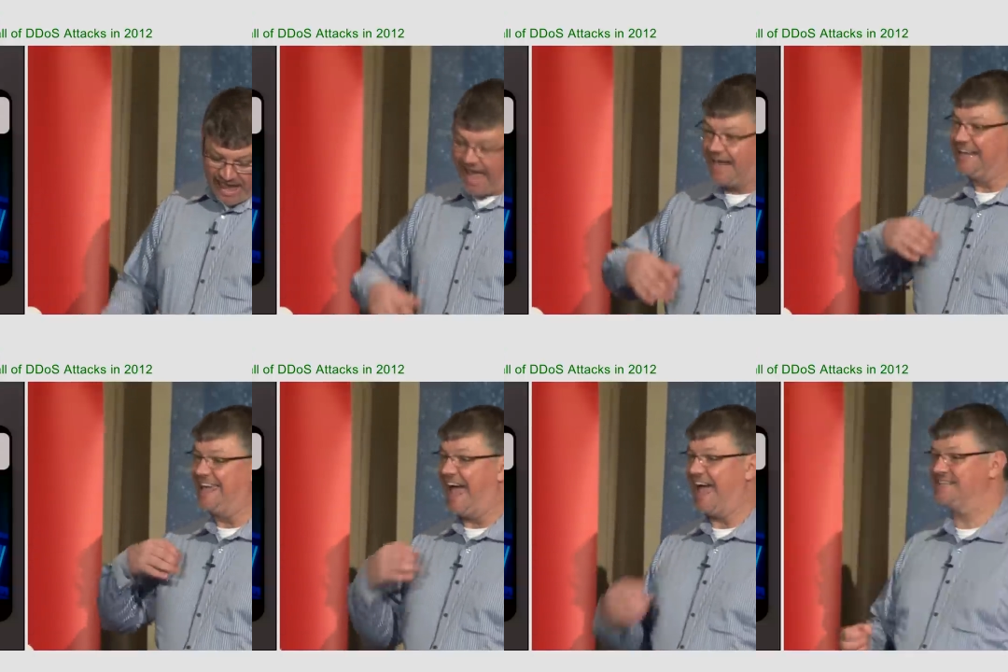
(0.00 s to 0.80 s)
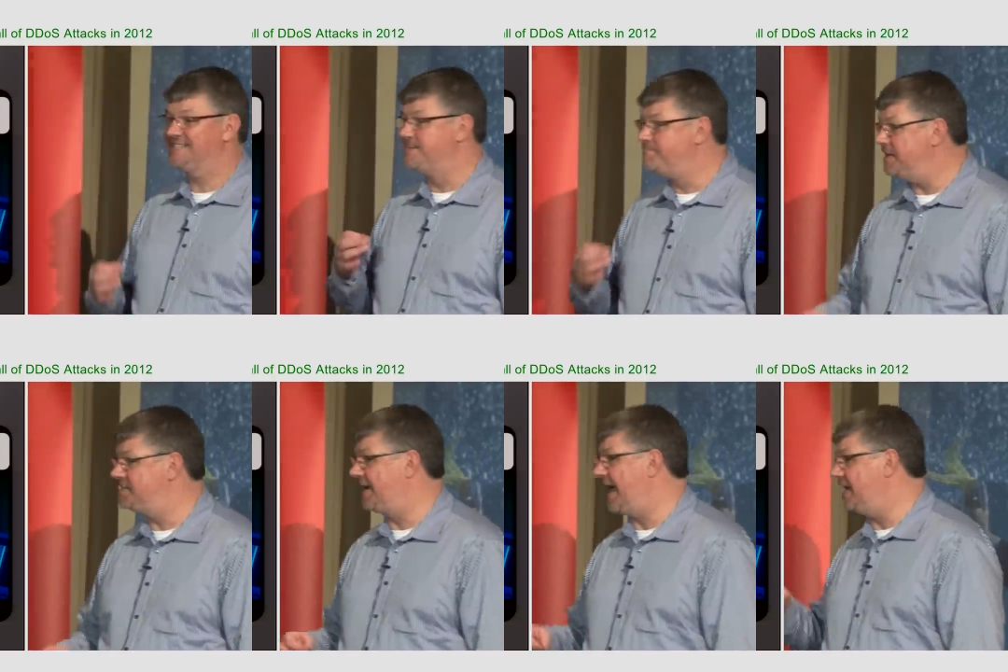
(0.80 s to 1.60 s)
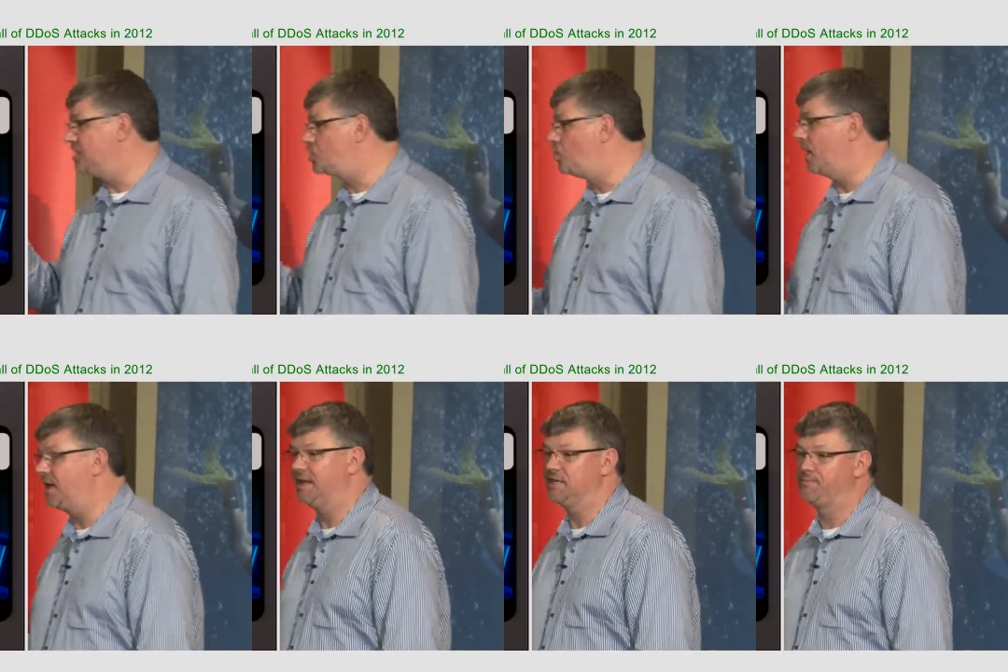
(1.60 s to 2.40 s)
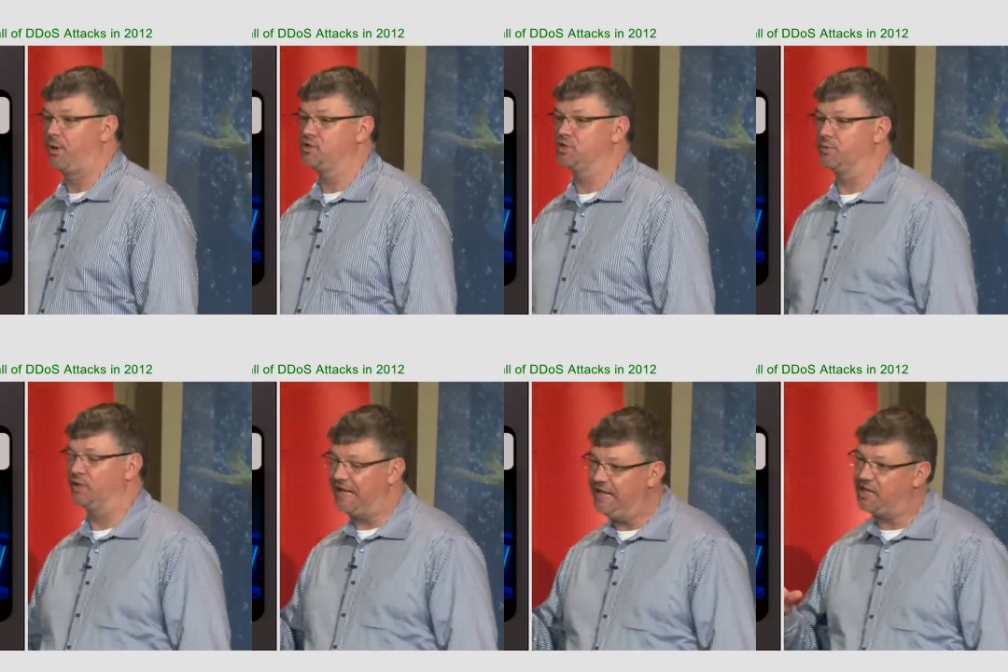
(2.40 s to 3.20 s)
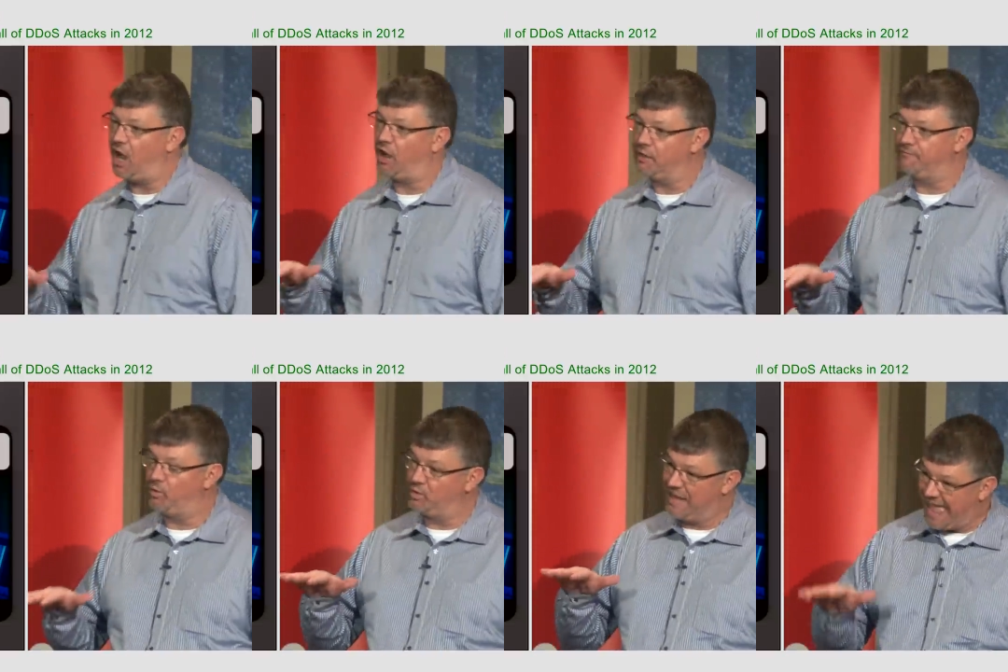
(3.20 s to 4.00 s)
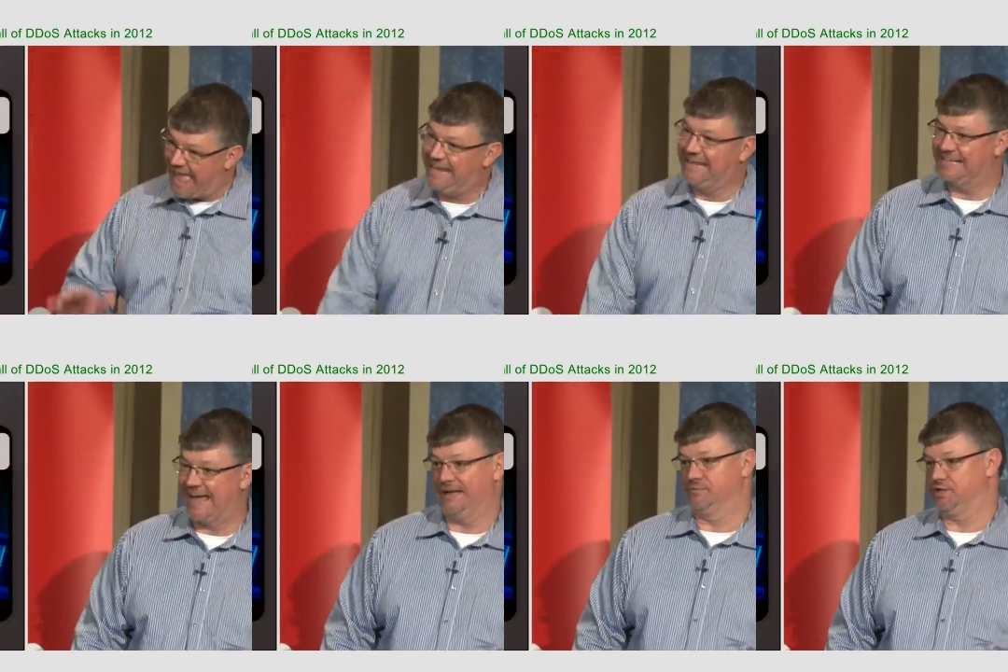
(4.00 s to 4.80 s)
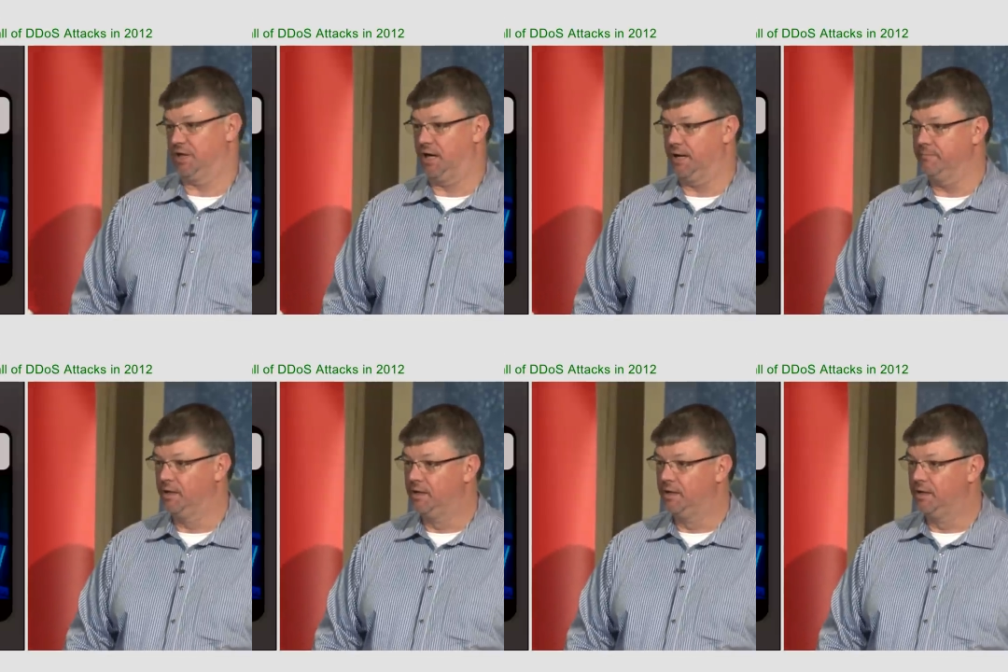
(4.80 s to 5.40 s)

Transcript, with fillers: And he has to mitigate as quickly as possible. He can't afford any downtime.